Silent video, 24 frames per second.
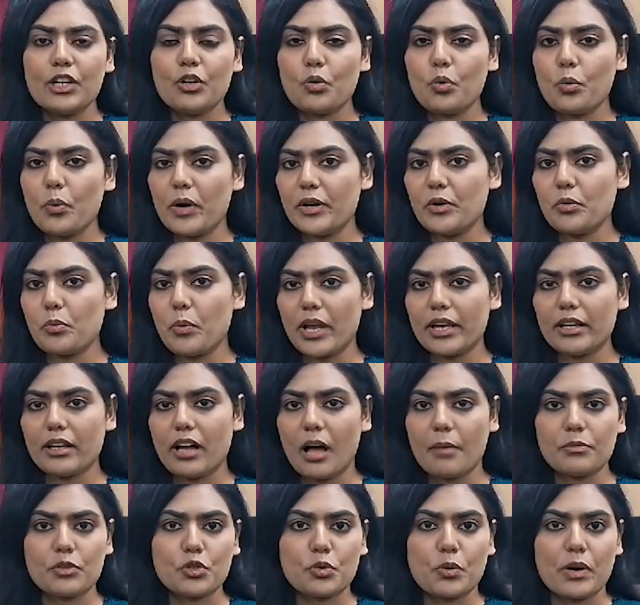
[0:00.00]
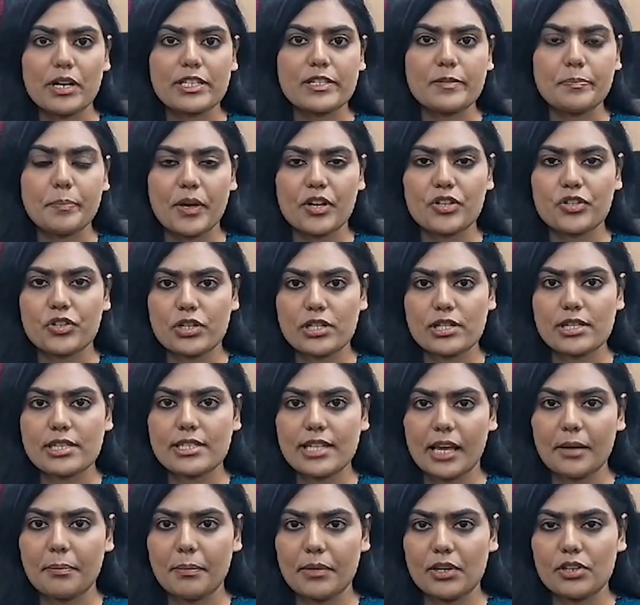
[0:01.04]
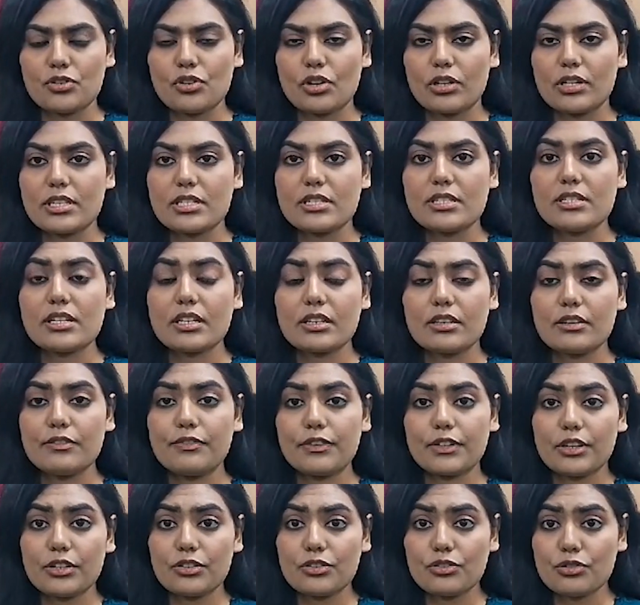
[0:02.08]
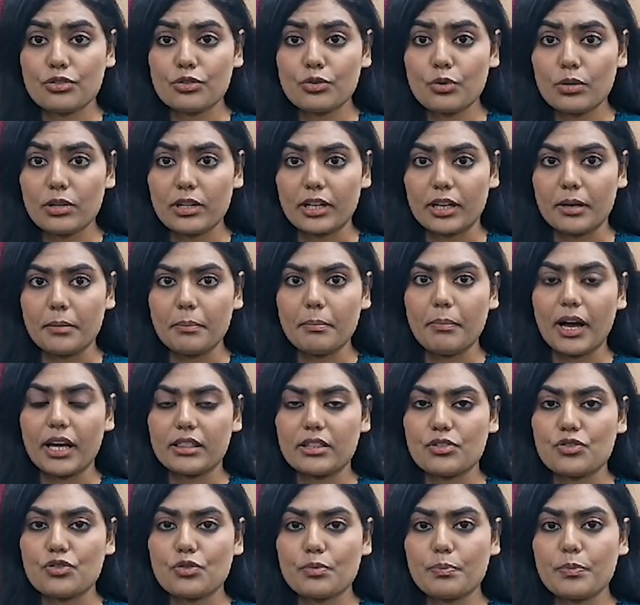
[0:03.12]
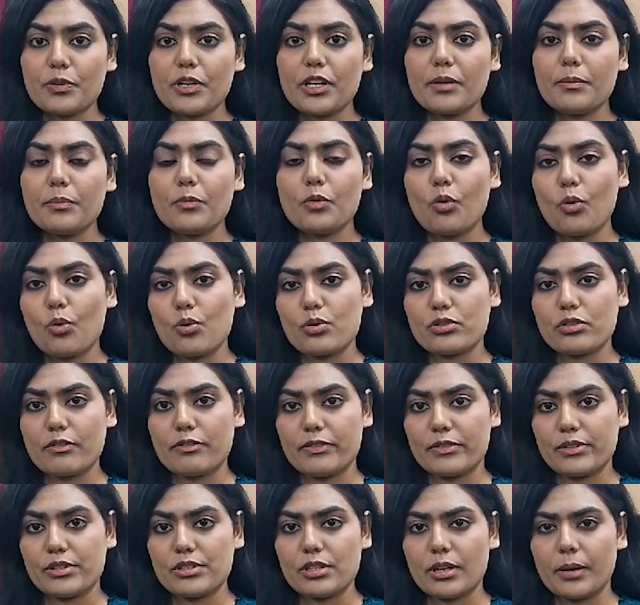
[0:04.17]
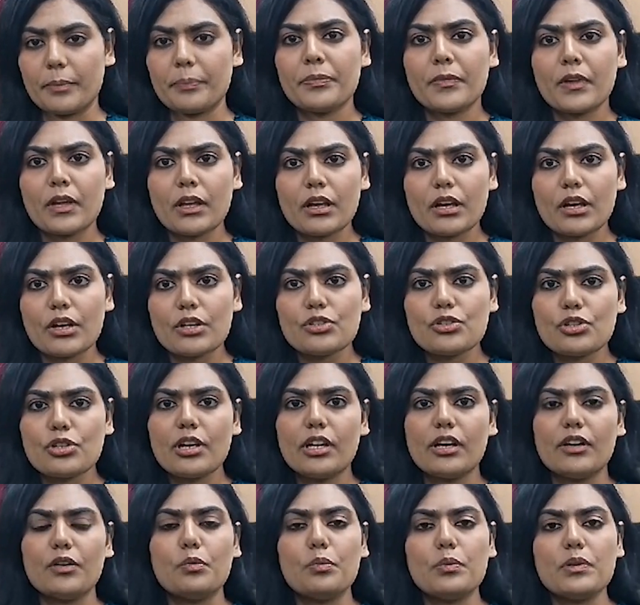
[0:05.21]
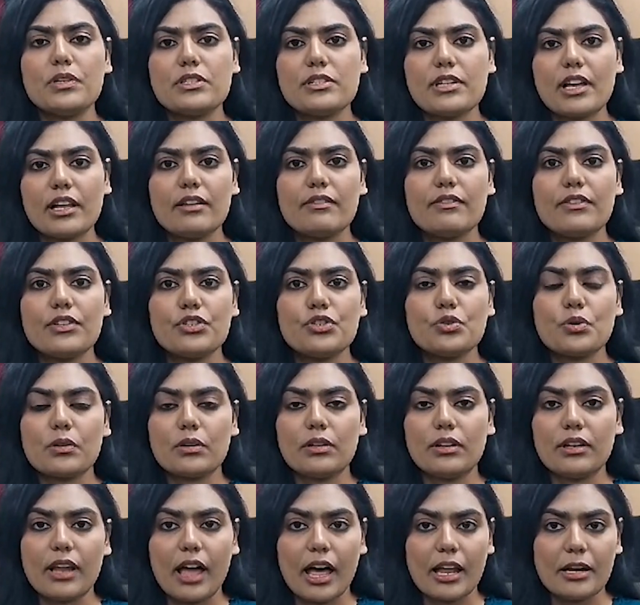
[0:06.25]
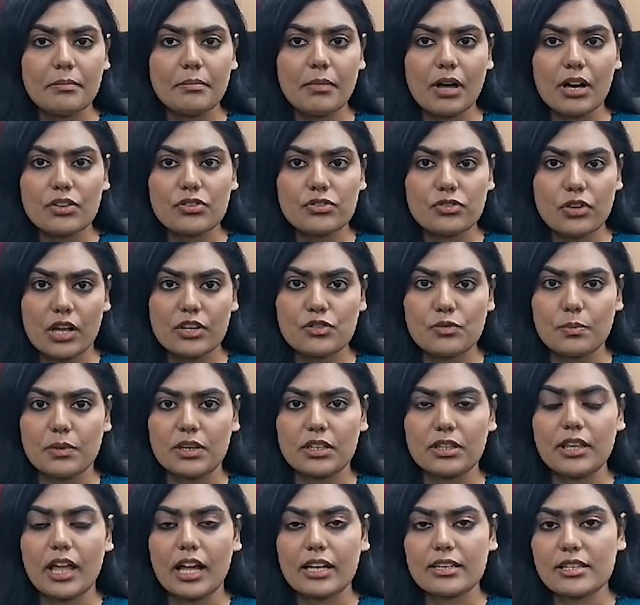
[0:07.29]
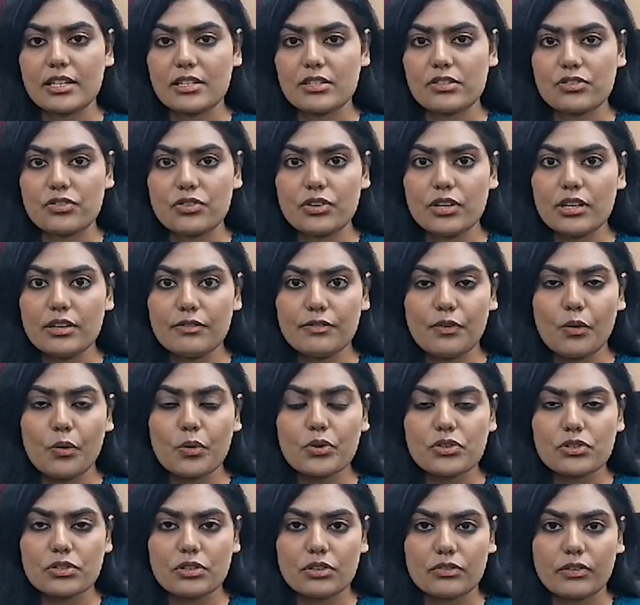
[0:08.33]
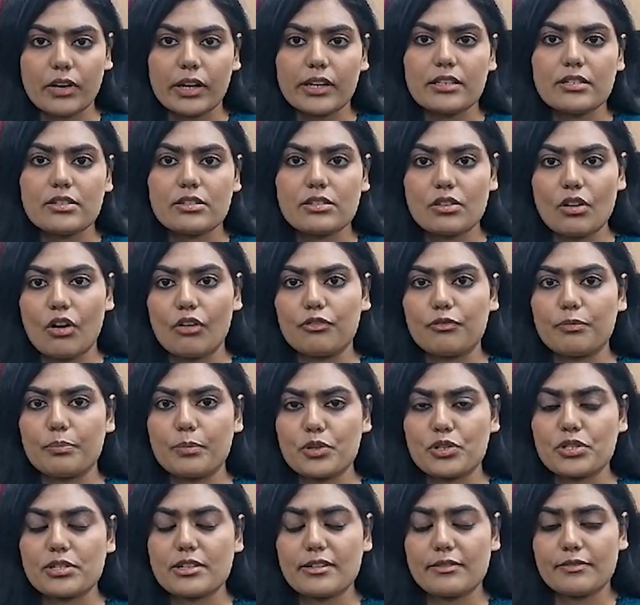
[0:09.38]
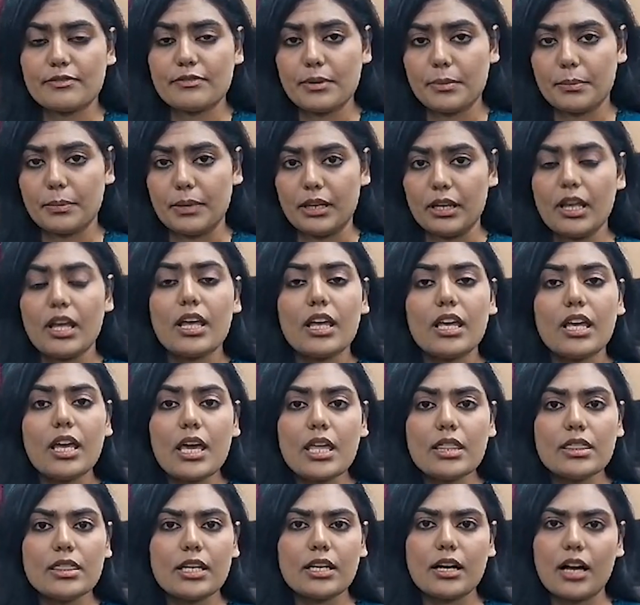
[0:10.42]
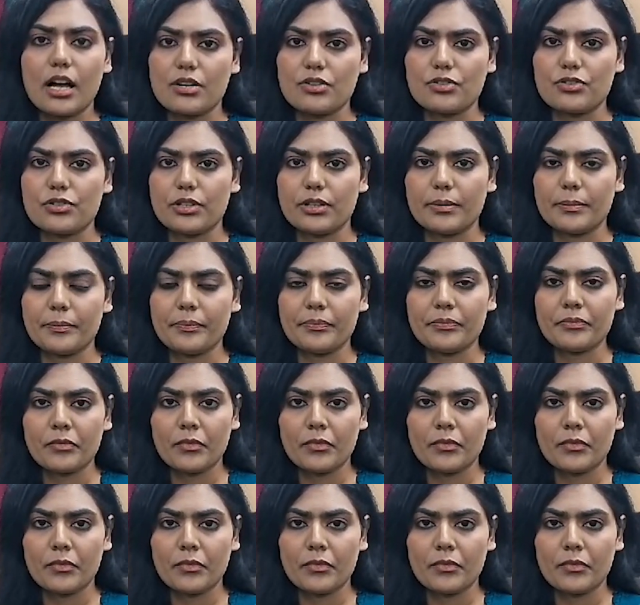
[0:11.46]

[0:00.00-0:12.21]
Hello and welcome to our special segment on a significant ruling by the Supreme Court of India. Today, we delve into a landmark judgment that has reinforced the rights of Muslim women in the country.